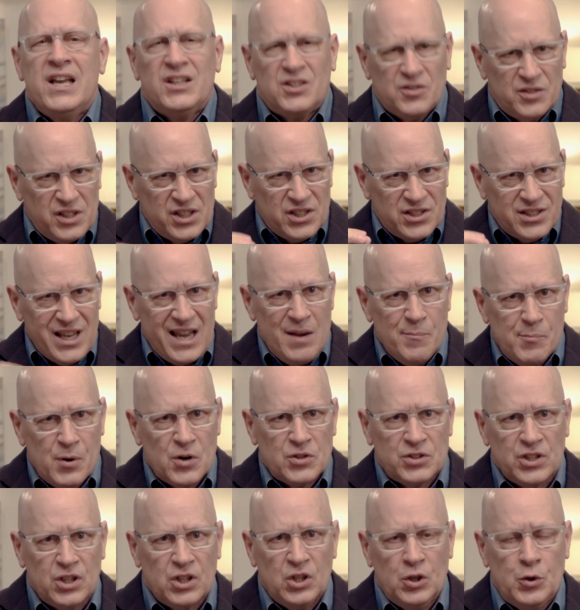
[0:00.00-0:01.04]
So the same
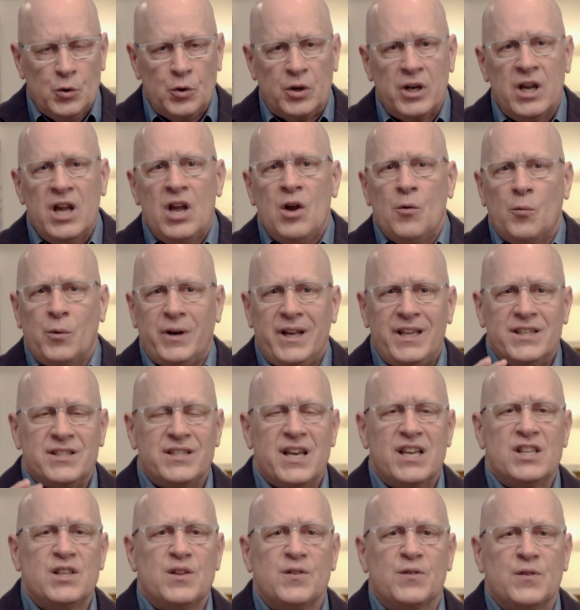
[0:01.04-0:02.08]
person, Luke, when he
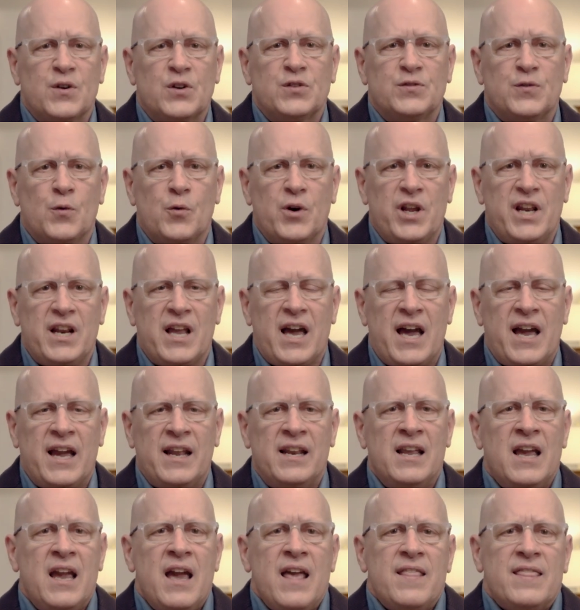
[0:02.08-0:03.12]
says in verse
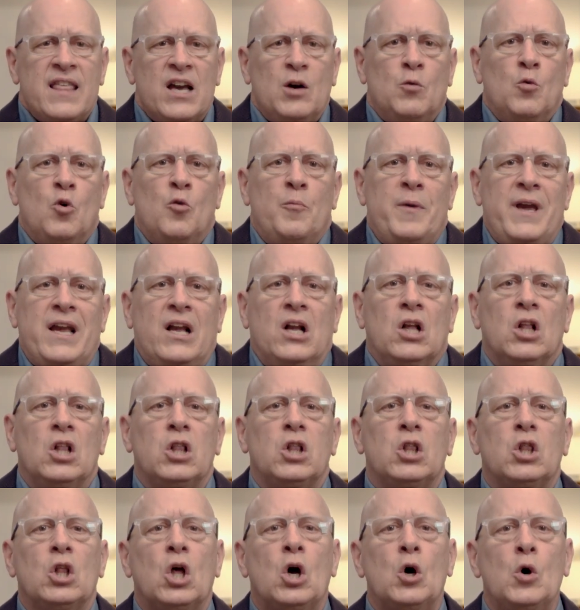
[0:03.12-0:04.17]
49 that we will be
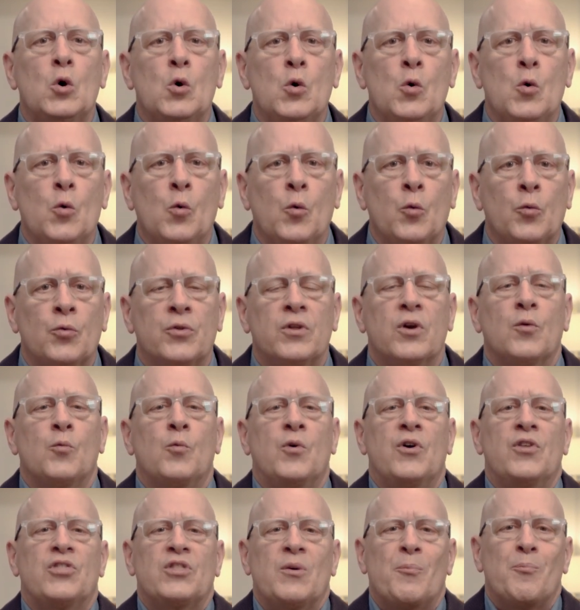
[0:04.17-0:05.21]
clothed
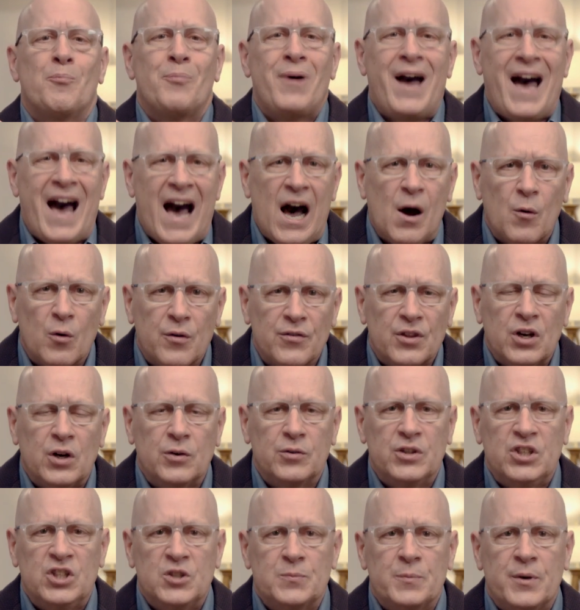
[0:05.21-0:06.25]
with the power of the
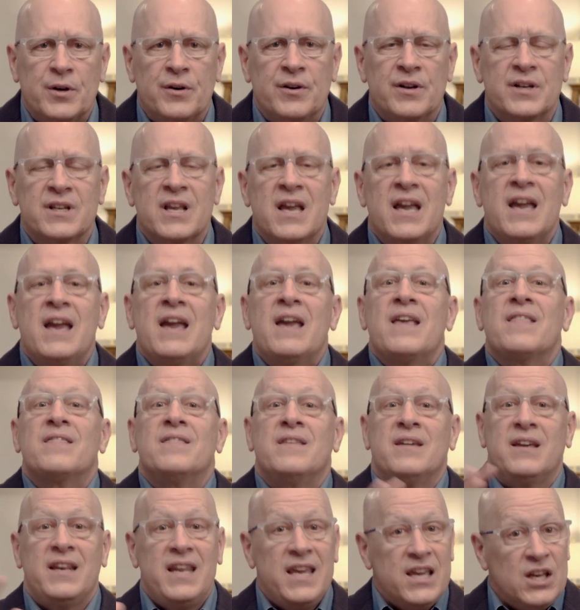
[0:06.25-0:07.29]
Holy Spirit,
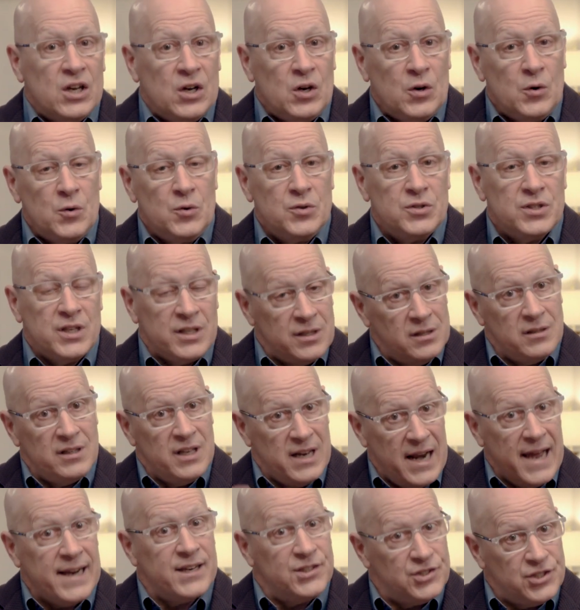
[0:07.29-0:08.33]
then he goes in the
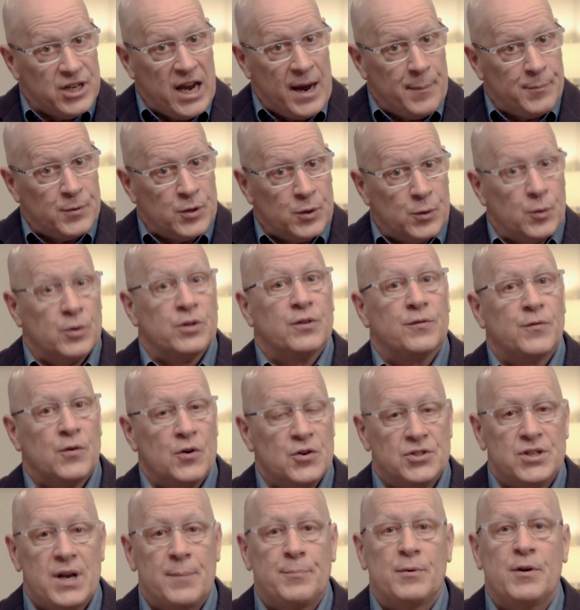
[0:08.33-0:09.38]
next chapter or the
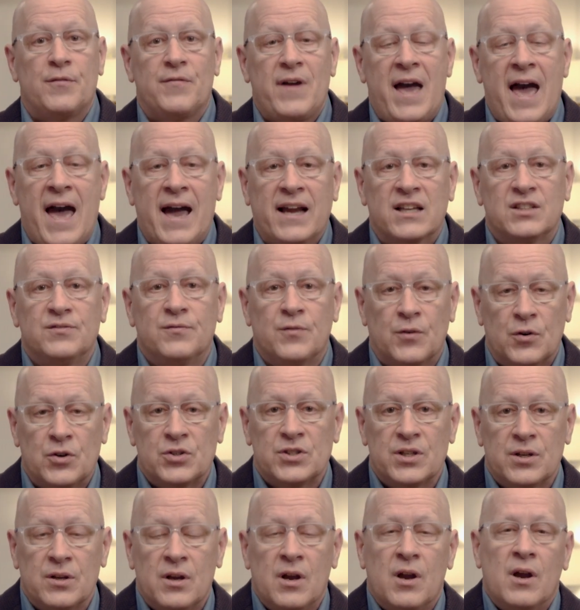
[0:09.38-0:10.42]
first chapter of Acts,
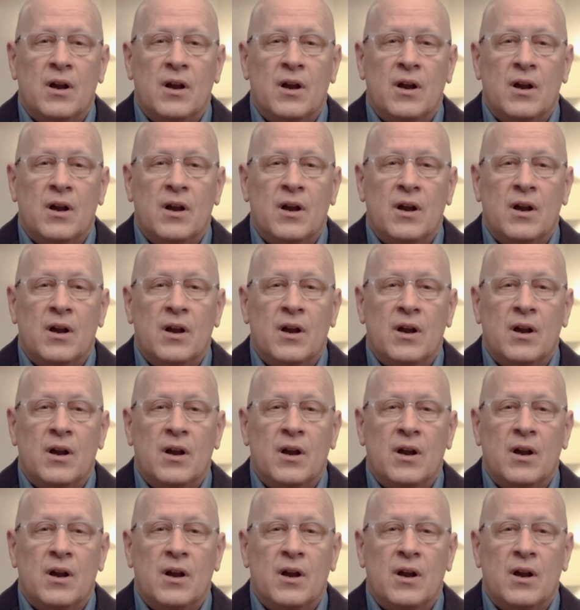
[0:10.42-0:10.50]
verse,